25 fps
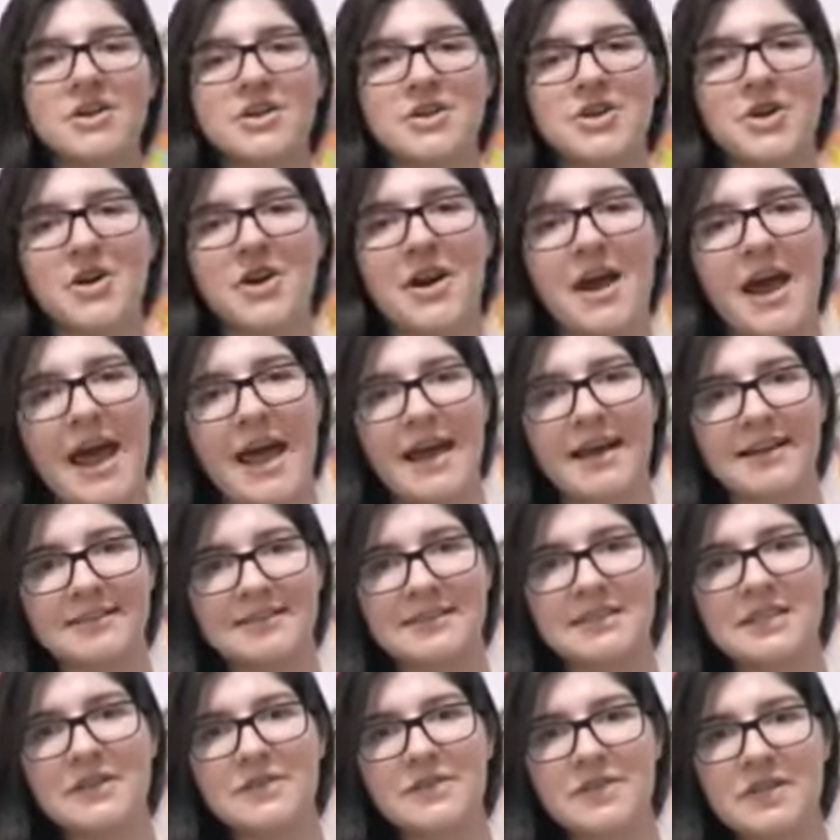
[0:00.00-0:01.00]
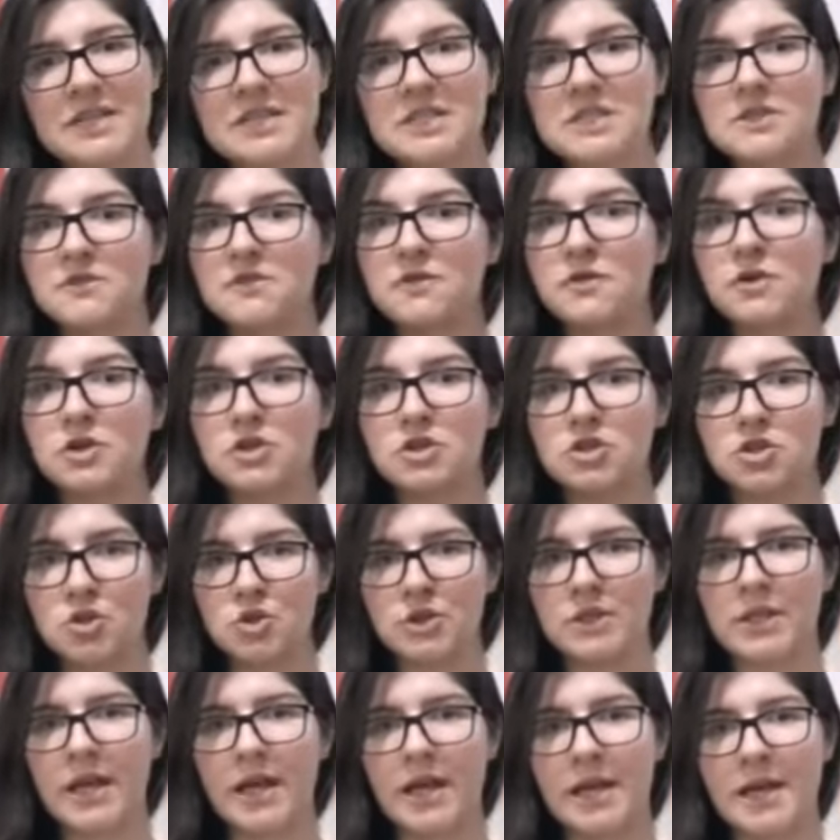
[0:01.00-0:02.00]
your activities for
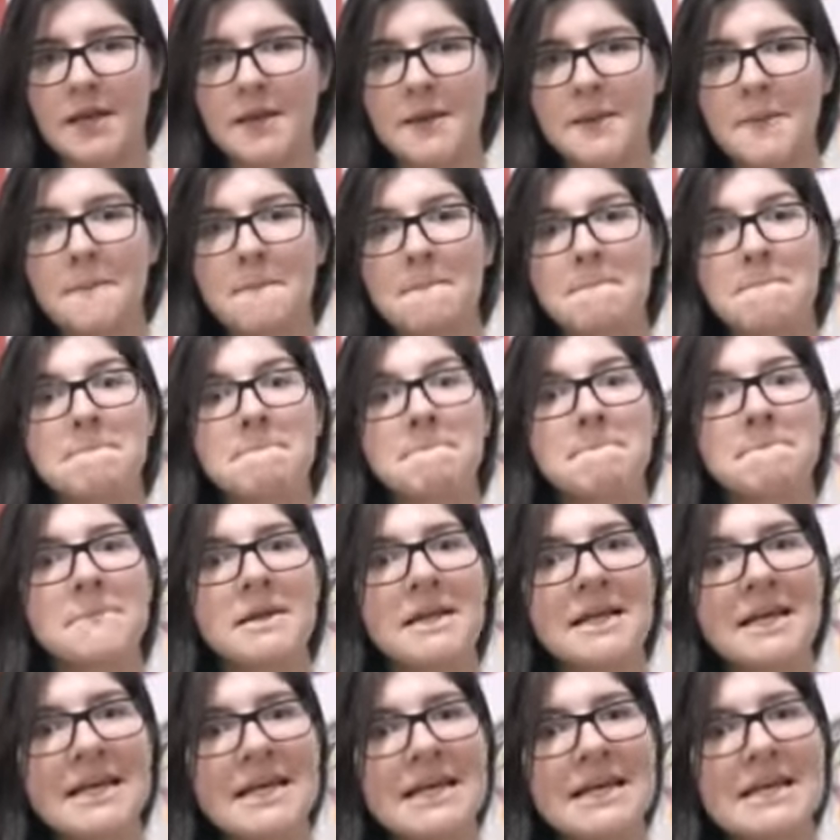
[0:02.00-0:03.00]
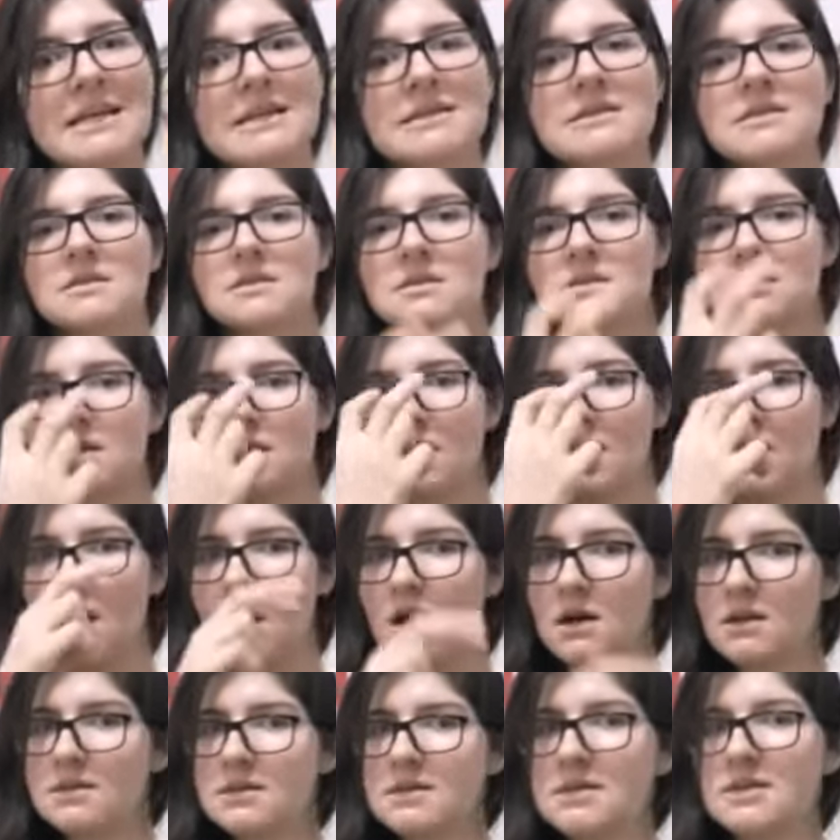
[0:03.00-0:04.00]
today. Please
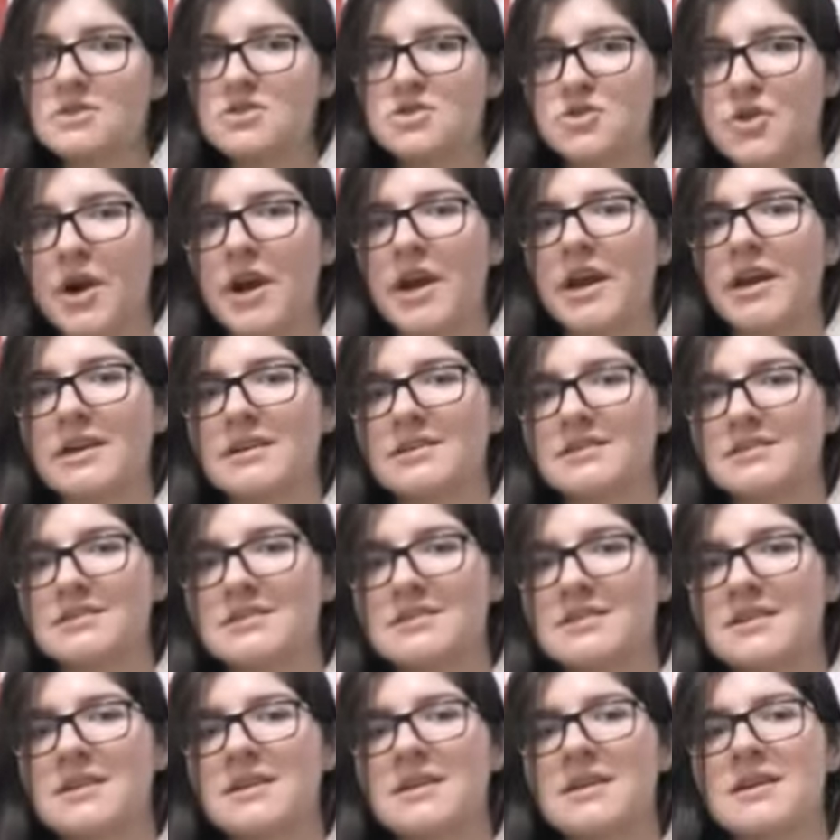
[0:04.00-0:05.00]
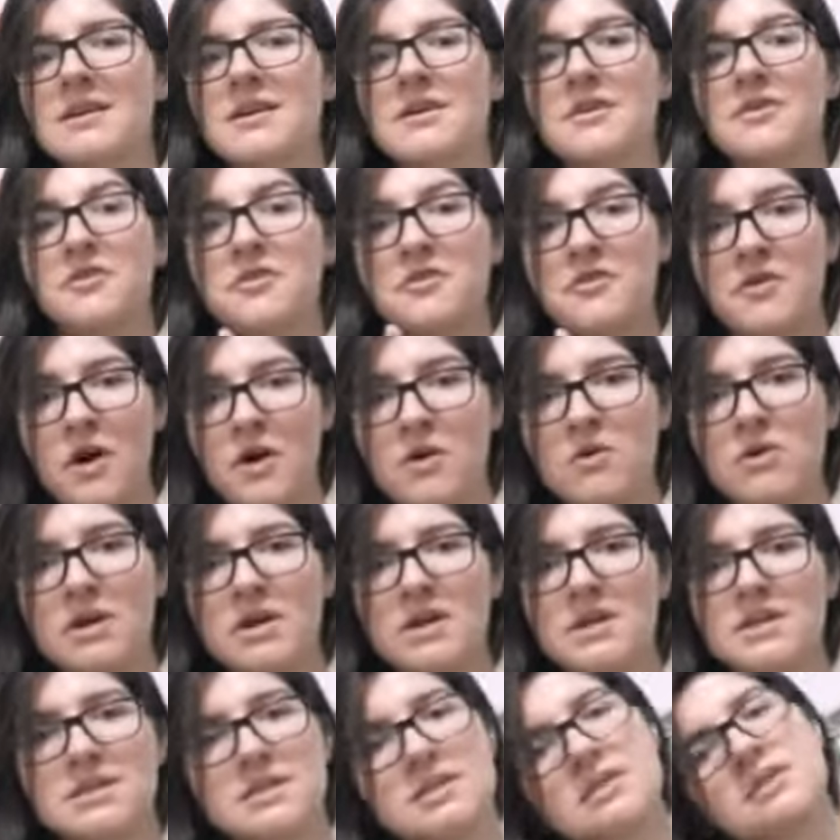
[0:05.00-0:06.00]
concentrate,
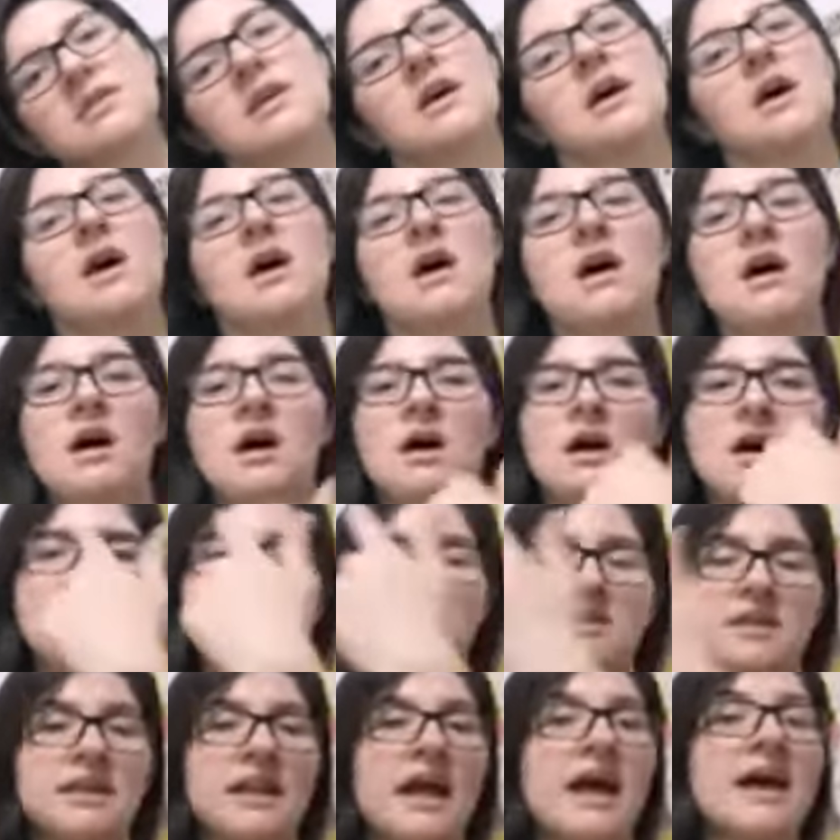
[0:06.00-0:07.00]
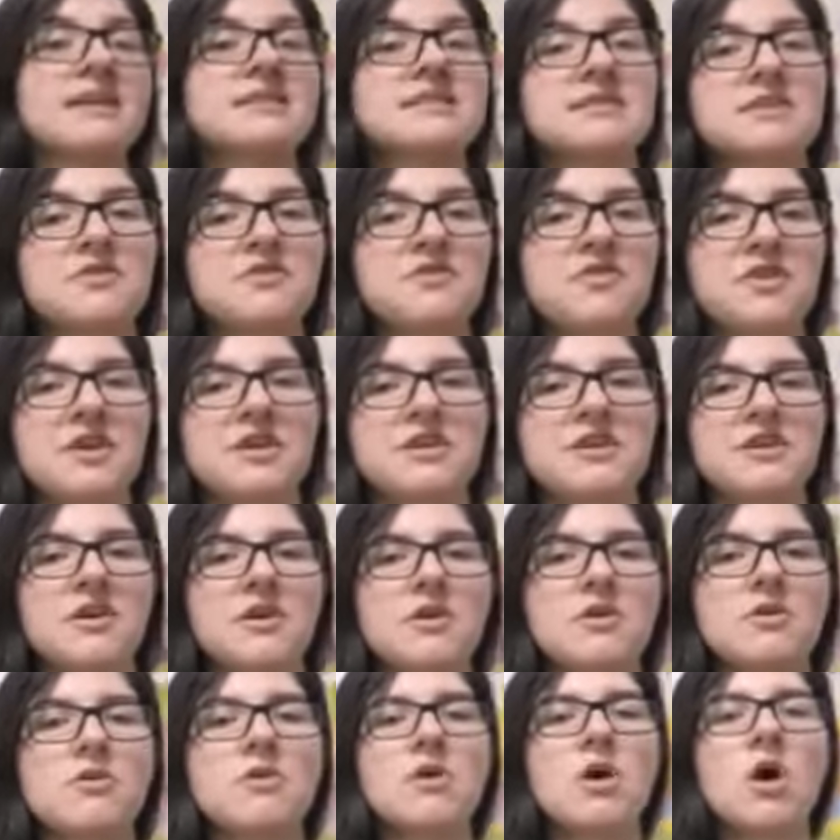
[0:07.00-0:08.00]
focus. In the next
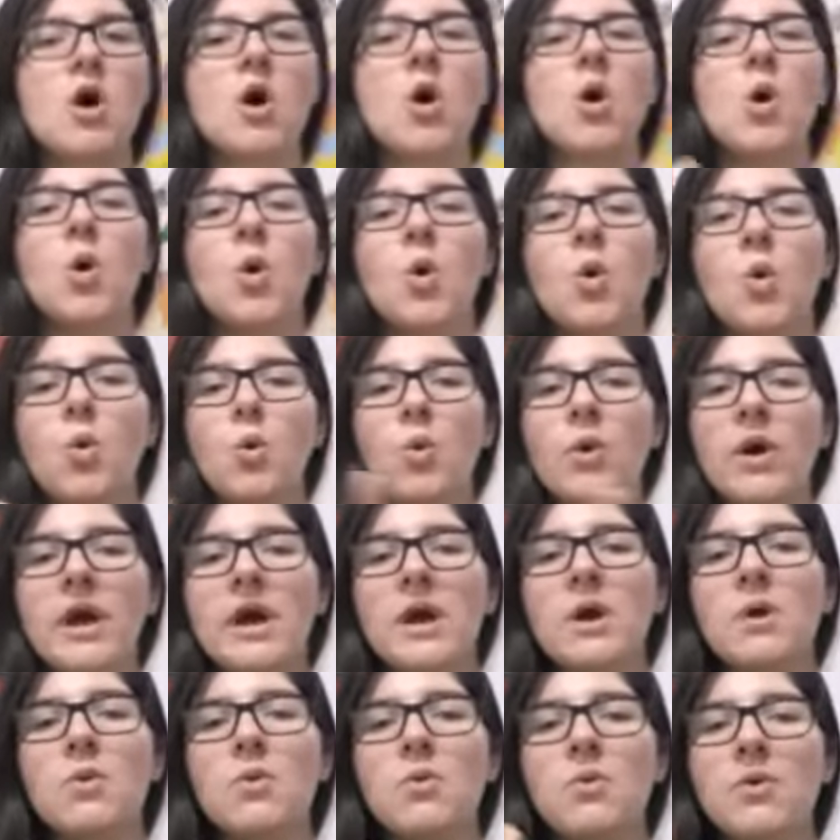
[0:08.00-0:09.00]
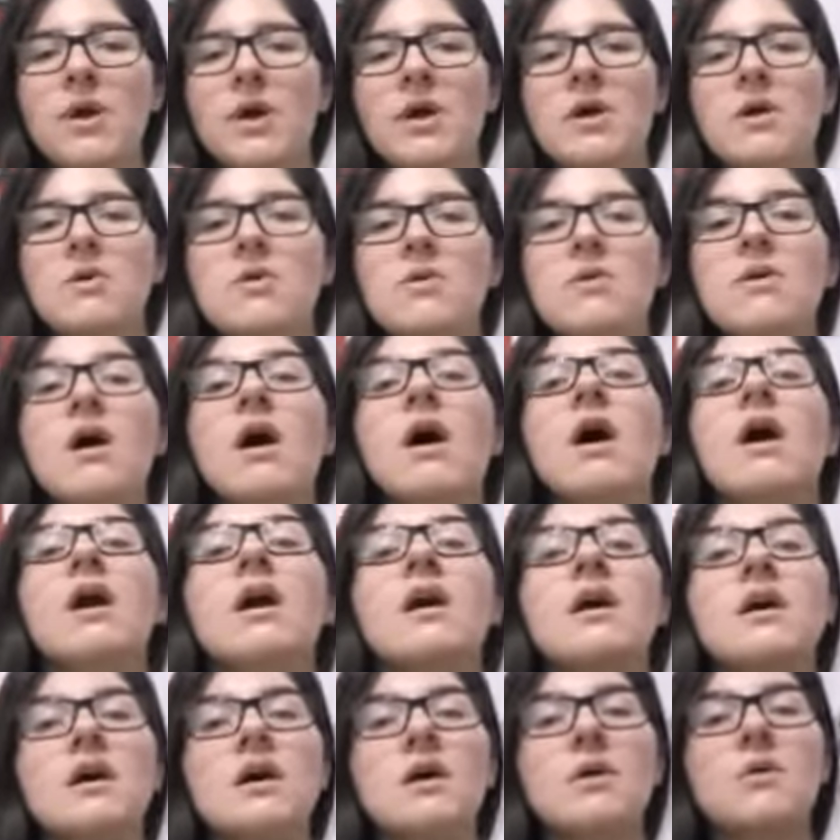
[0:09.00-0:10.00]
video, we will
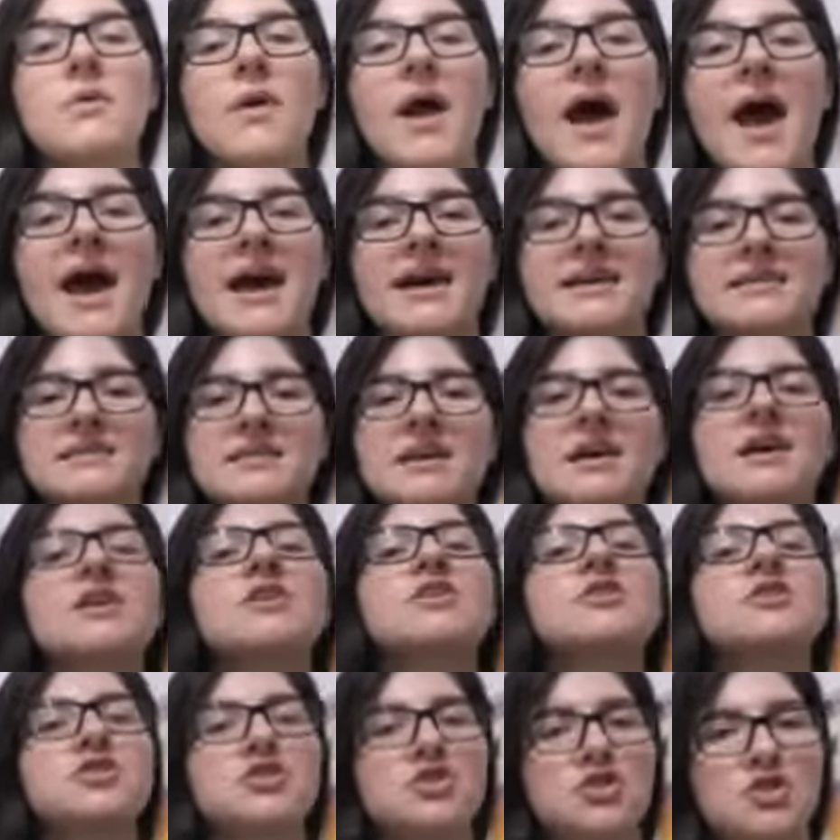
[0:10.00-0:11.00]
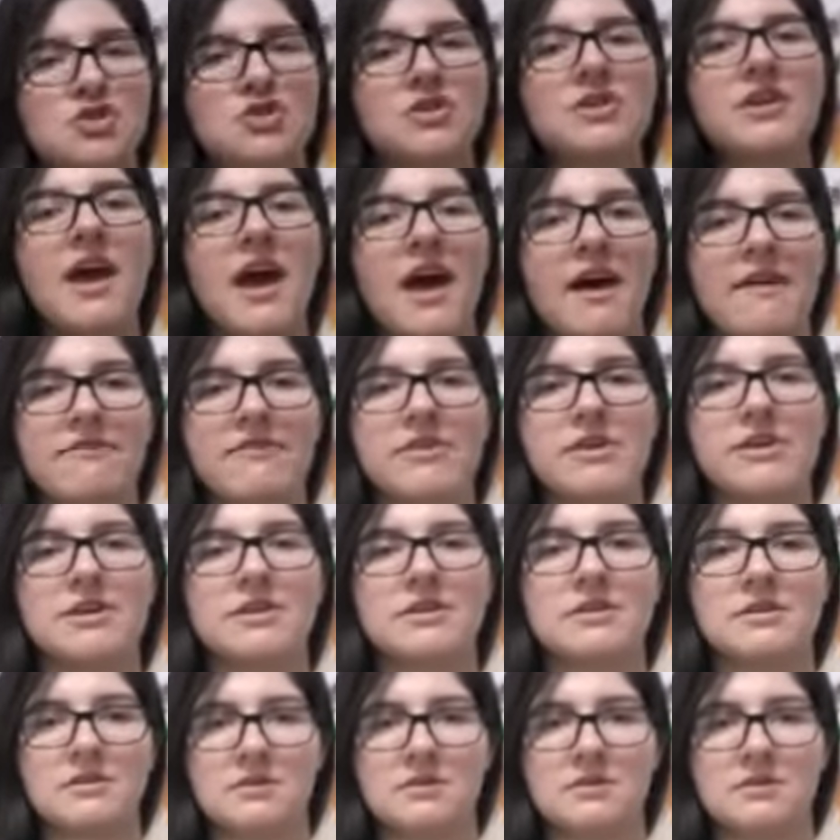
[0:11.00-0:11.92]
correct together.